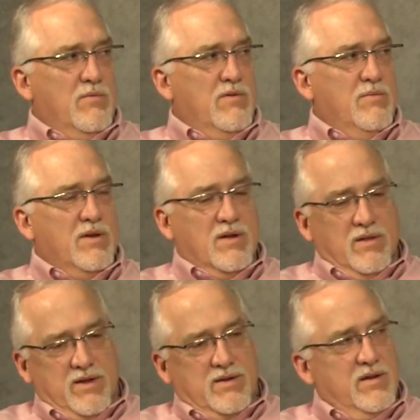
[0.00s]
We've been
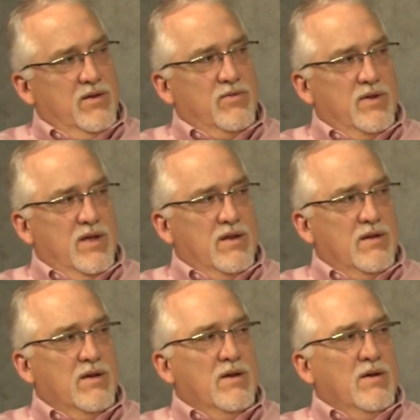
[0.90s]
collecting health data
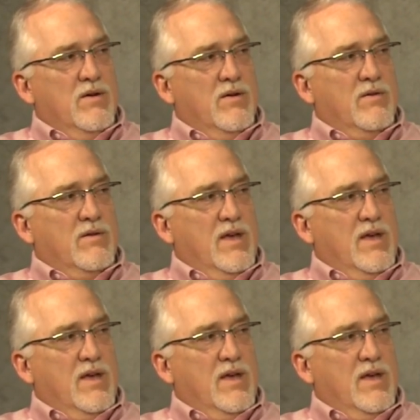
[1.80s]
on